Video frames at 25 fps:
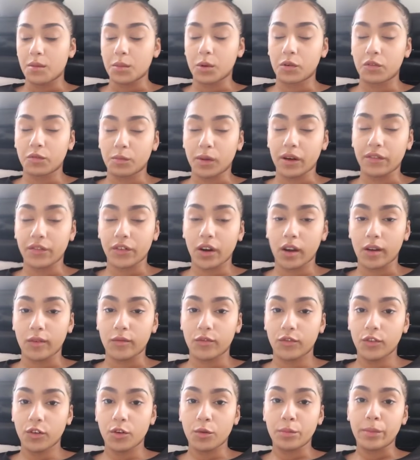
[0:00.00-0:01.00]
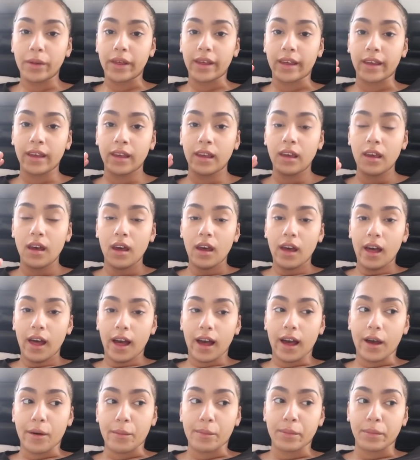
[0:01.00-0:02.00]
come off my phone for a bit
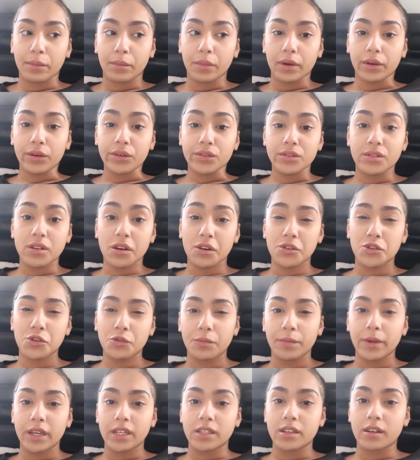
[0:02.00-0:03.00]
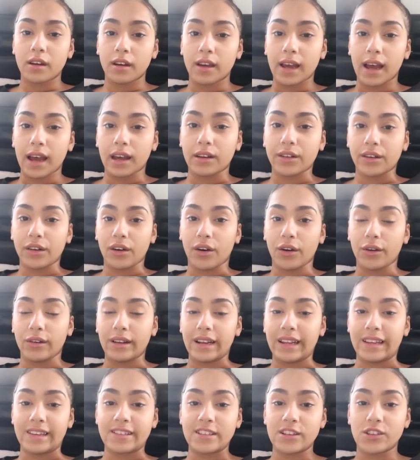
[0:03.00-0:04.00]
um, because social media can
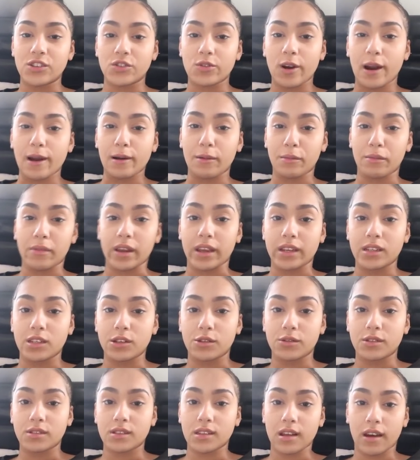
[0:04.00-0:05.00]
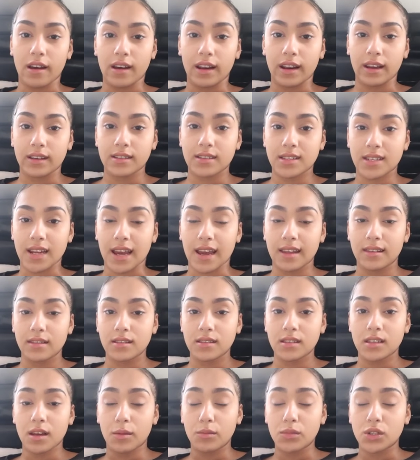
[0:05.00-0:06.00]
only distract me to a certain
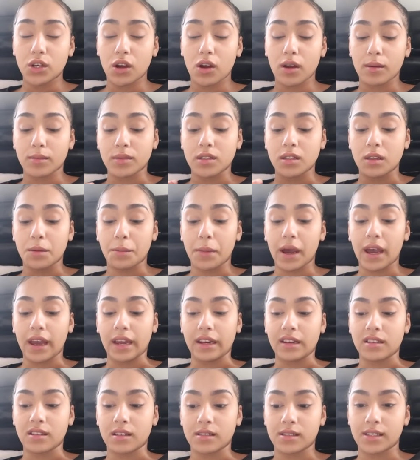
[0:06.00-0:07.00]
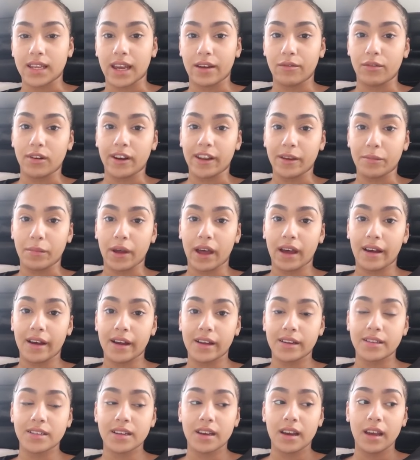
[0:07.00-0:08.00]
extent sometimes the pain does get really
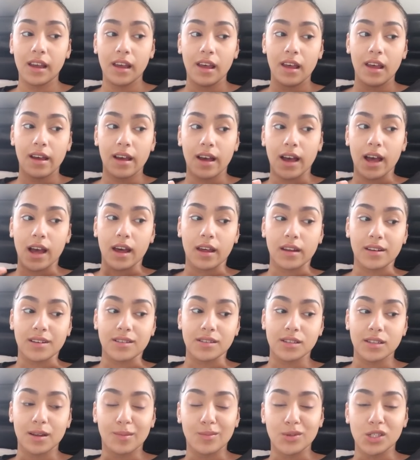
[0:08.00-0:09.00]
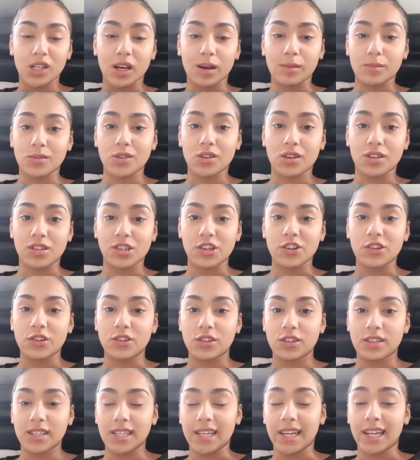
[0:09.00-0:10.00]
bad and sometimes I do
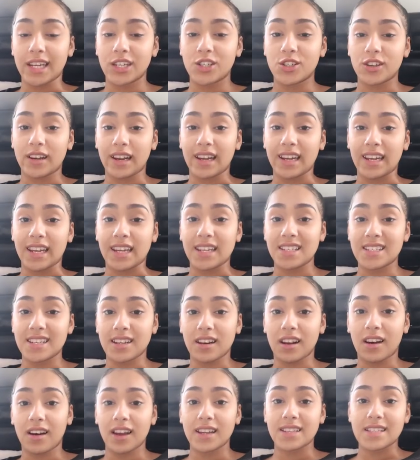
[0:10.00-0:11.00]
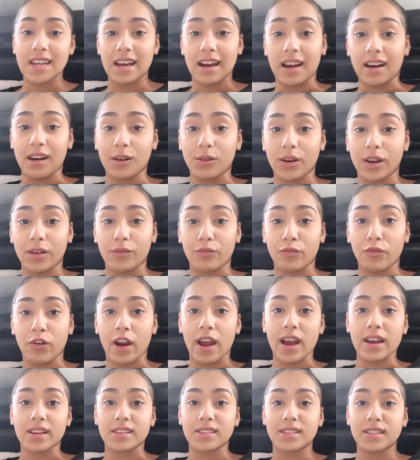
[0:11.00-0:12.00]
just literally need to lie down and
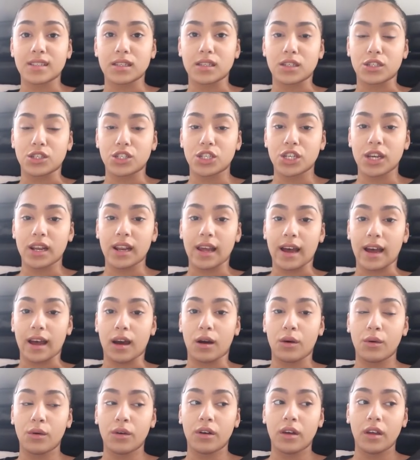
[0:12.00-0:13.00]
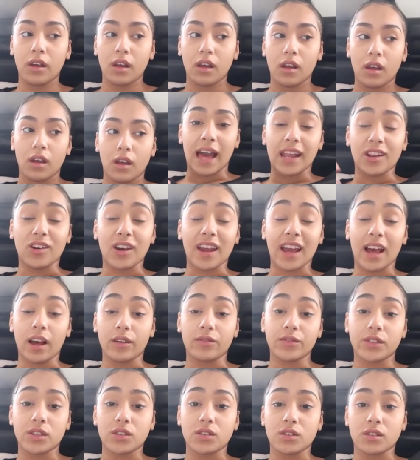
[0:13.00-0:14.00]
rest and chill out and I
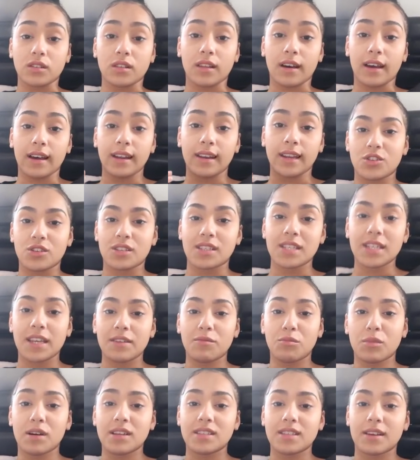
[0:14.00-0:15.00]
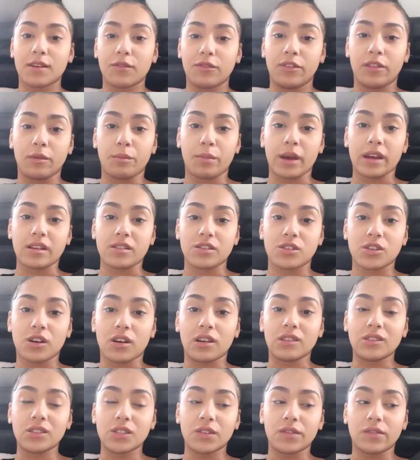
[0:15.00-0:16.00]
have to do that just to give myself the best
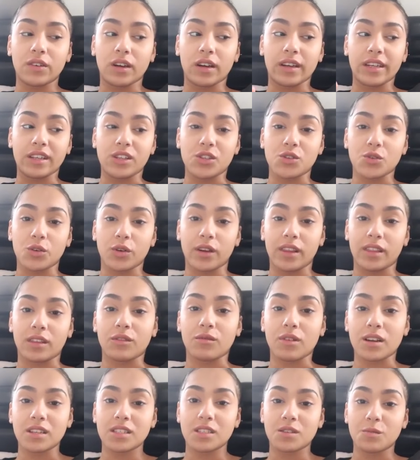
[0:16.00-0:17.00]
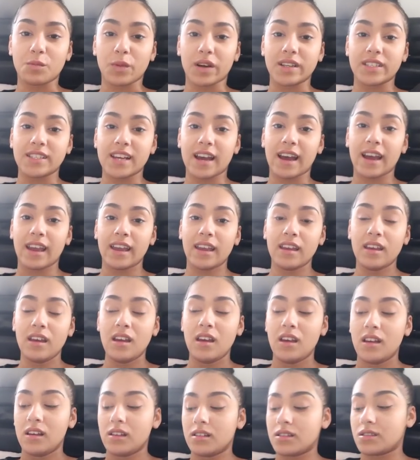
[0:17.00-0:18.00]
chance of like enjoying the rest of my day
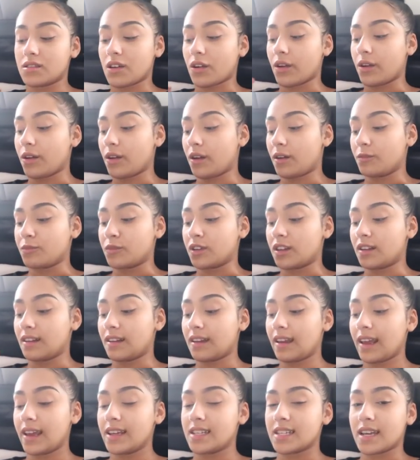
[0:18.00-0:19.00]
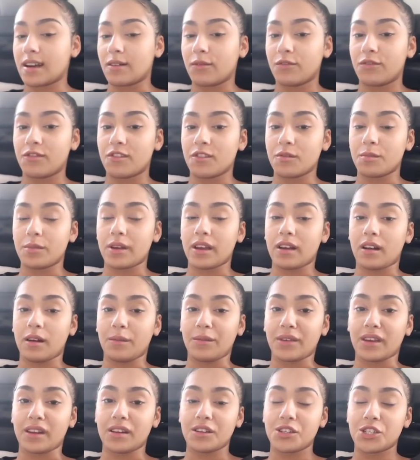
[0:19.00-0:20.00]
so I'm gonna lay down for a bit
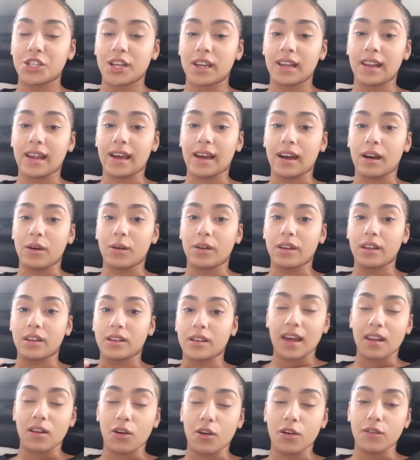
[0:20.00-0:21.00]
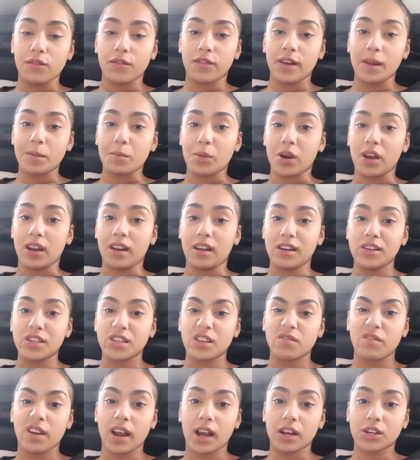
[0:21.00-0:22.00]
I'm gonna chill out and hopefully my
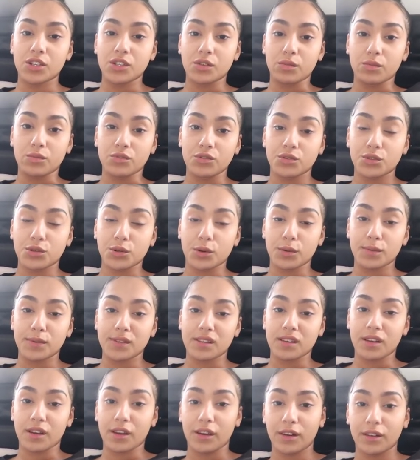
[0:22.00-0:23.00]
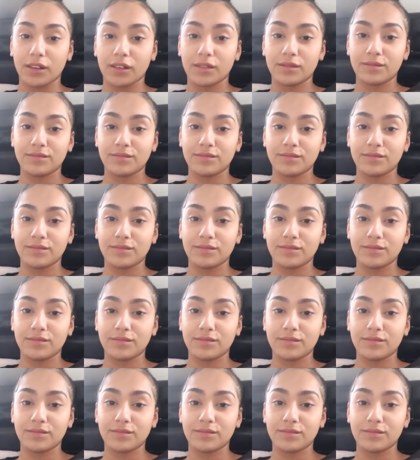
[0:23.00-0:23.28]
allergic reaction will stop soon